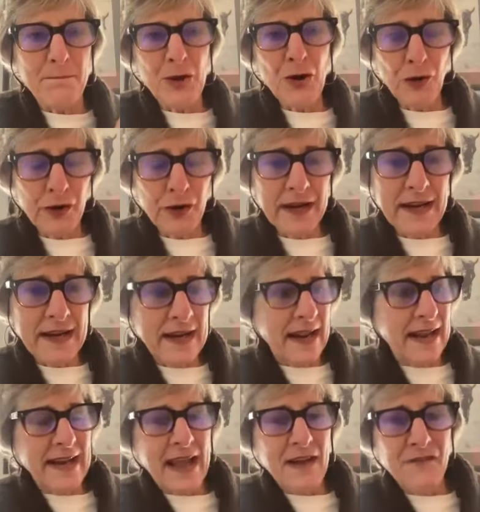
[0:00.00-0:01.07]
The
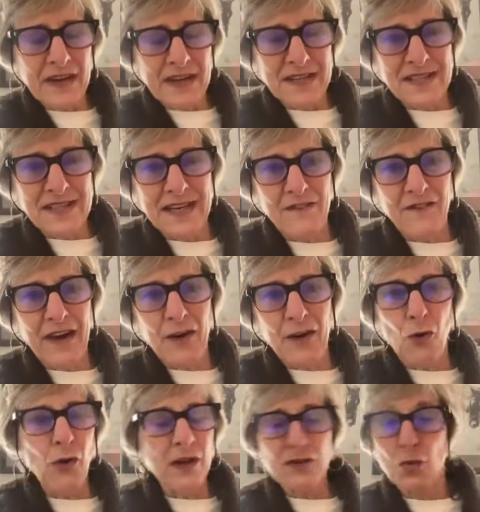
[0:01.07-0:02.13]
purity and efficacy of
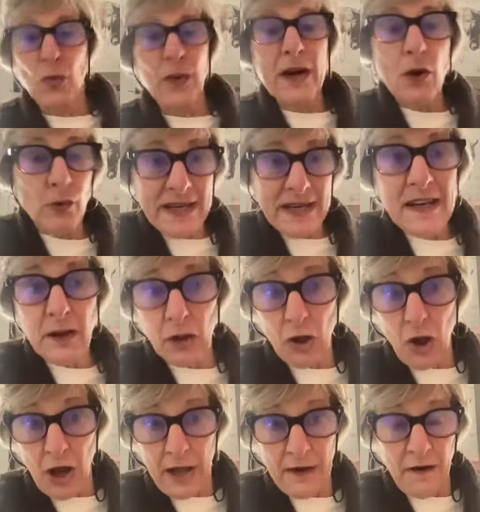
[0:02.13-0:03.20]
our oils, we don't need
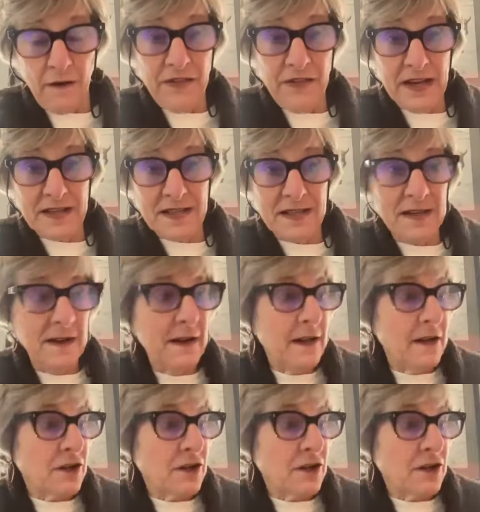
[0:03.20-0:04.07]
a lot of this.